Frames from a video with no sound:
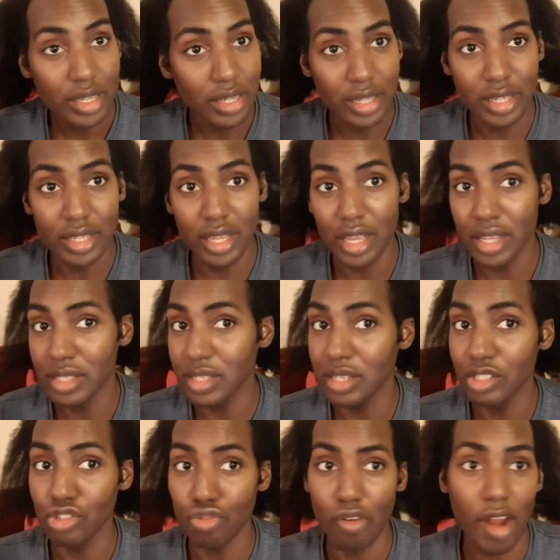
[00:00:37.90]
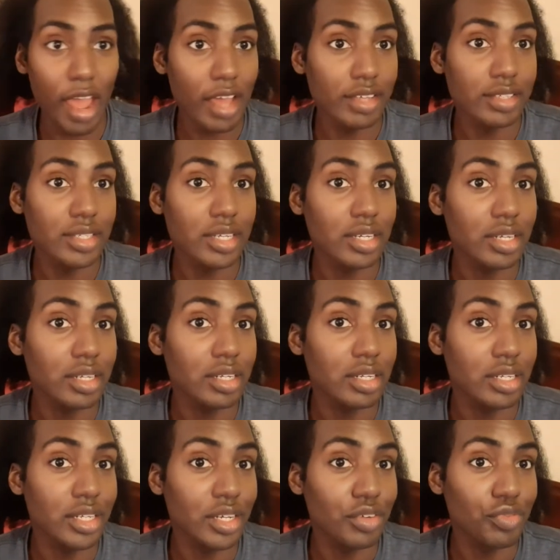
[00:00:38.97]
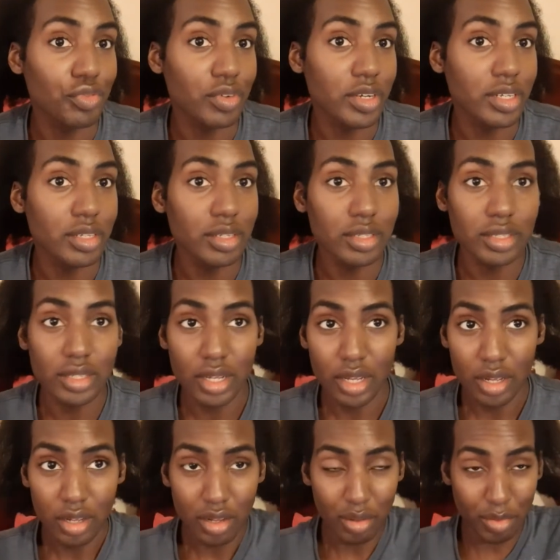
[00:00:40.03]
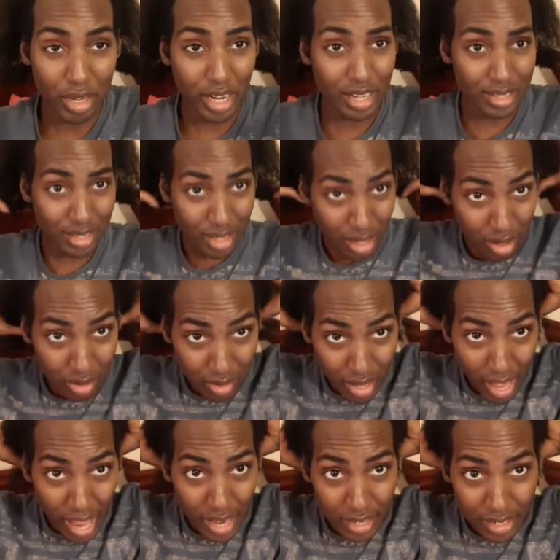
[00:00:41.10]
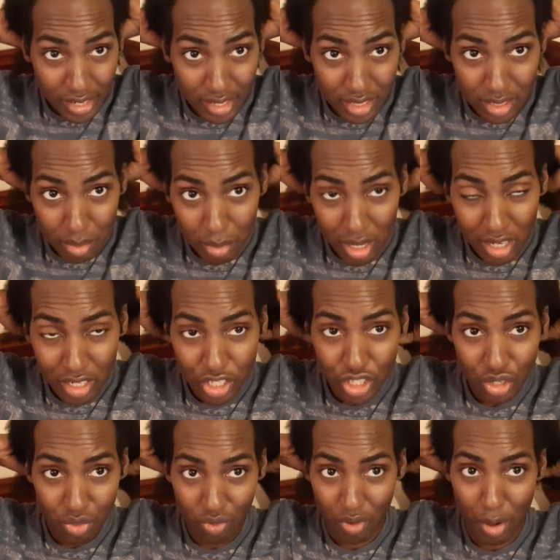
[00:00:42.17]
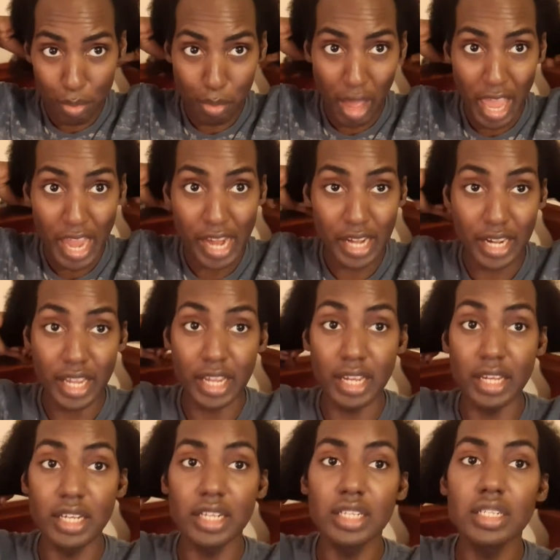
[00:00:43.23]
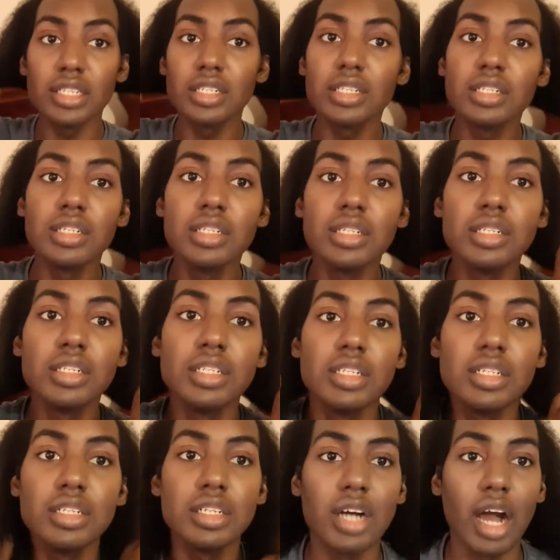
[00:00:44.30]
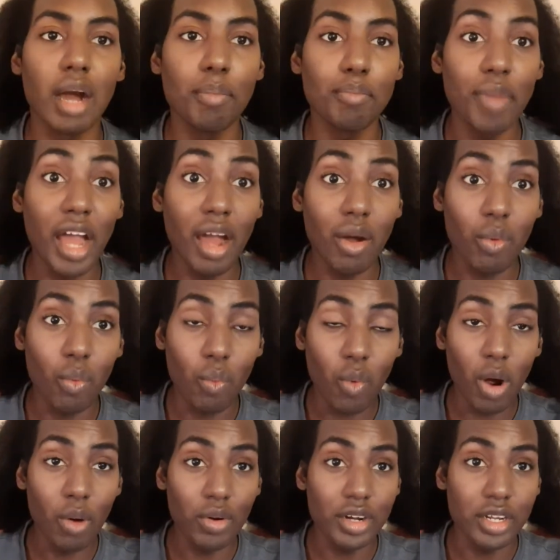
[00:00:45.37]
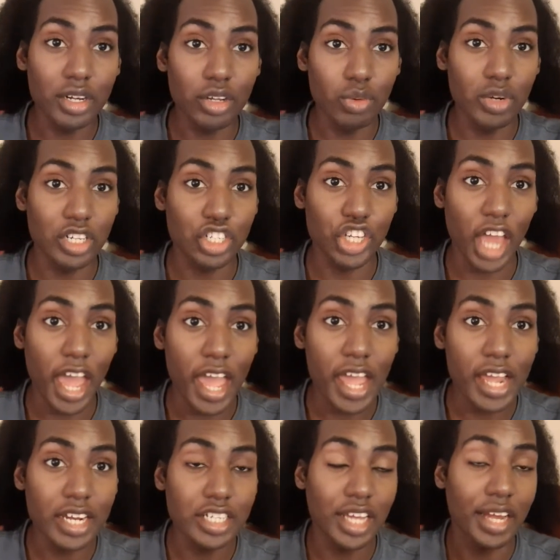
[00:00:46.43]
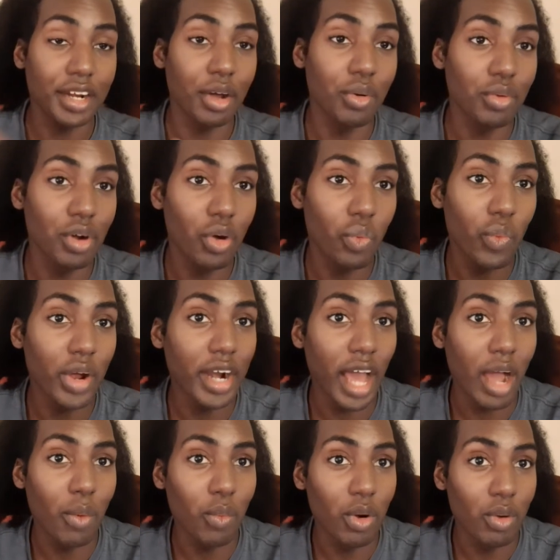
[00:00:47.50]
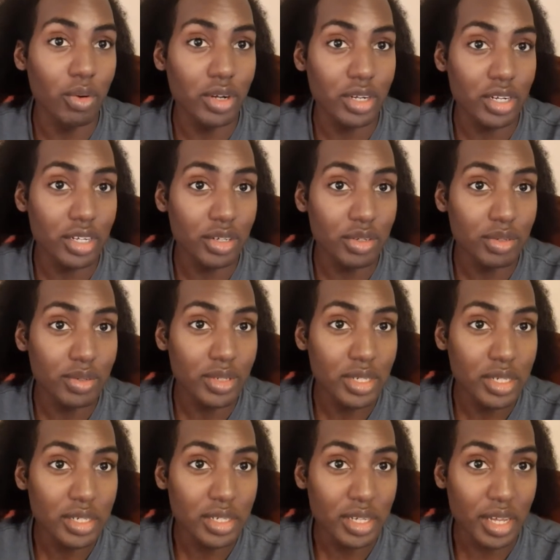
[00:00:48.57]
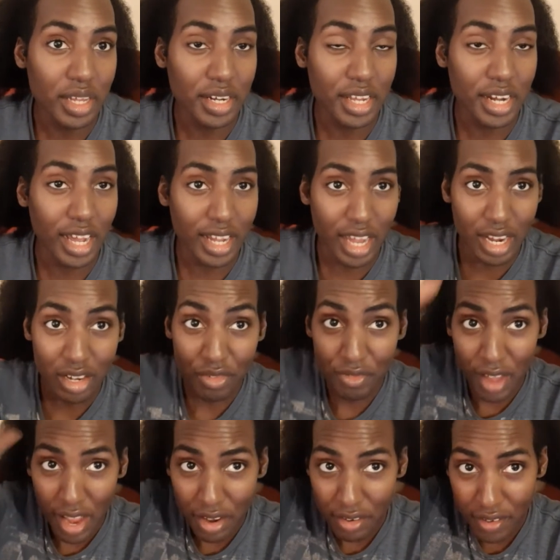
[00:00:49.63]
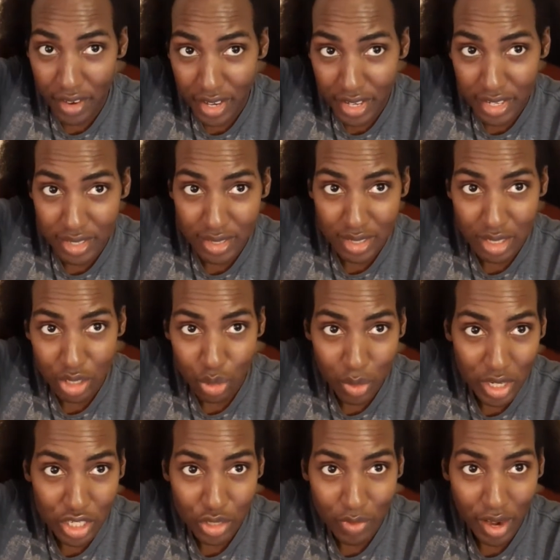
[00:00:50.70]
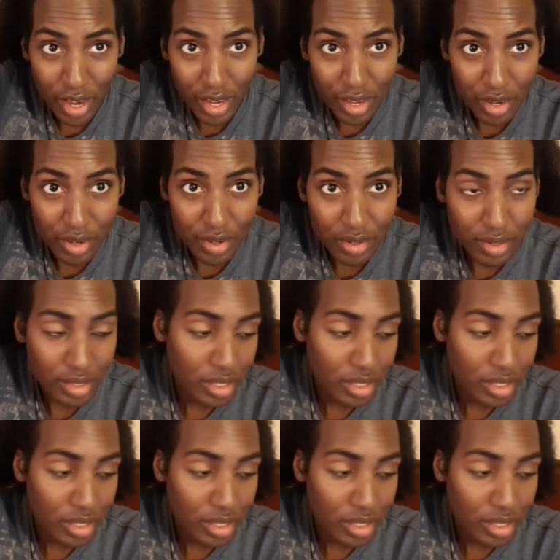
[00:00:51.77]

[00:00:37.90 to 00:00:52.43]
It's a drastic difference. But I still got this much remaining. I'm about wanting to do a change. I don't know what I want to do. And then I got to factor in this situation right here.